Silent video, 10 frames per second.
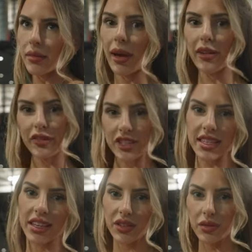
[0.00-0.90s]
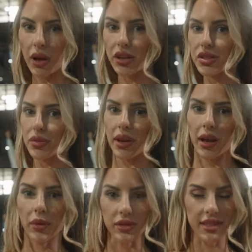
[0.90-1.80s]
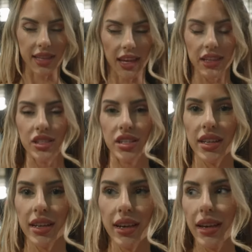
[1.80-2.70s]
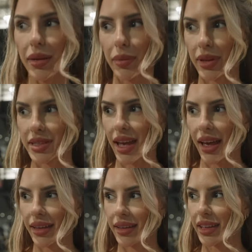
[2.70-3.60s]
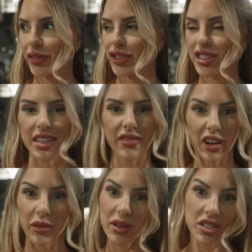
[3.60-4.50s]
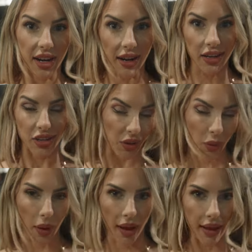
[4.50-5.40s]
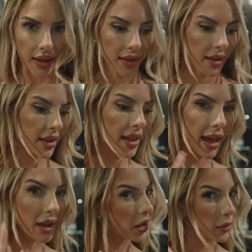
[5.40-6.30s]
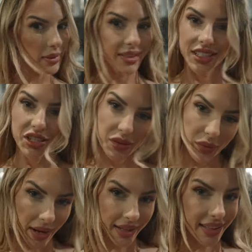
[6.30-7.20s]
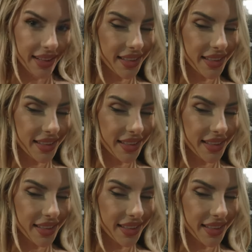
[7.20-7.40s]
my physique too much when I'm on stage. But yeah, if you see very much hair, you know why and competition ready. you